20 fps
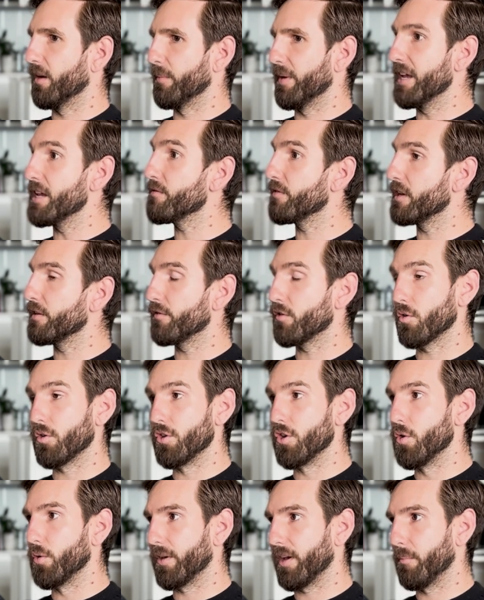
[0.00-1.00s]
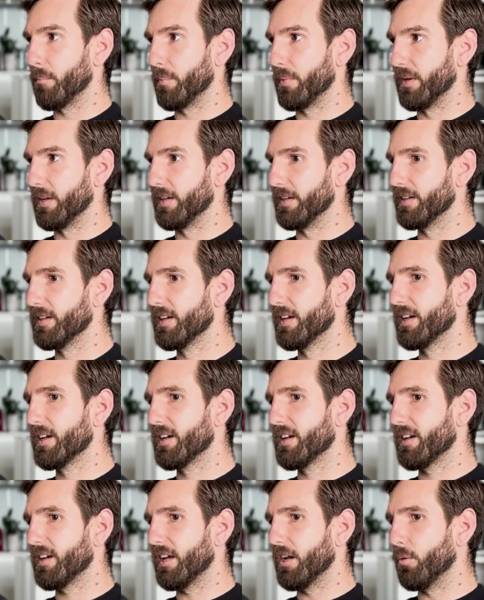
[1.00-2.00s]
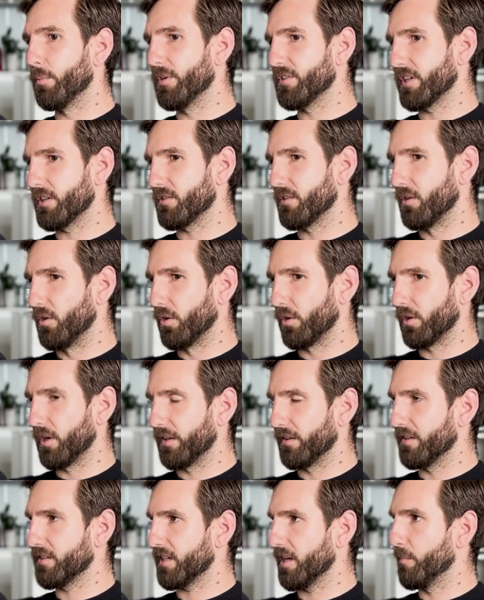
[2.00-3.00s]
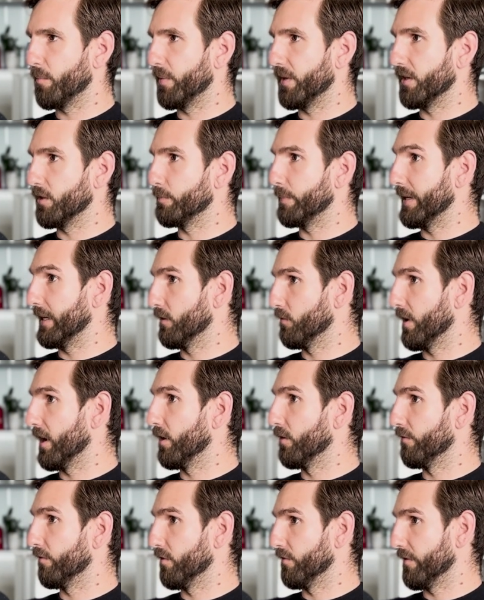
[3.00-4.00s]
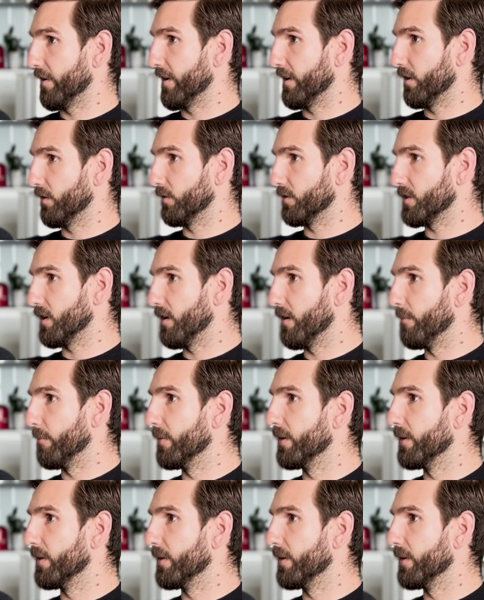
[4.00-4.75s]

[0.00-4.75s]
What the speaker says: Even if you're a new company, it almost has to look like this company has been around for a very long time.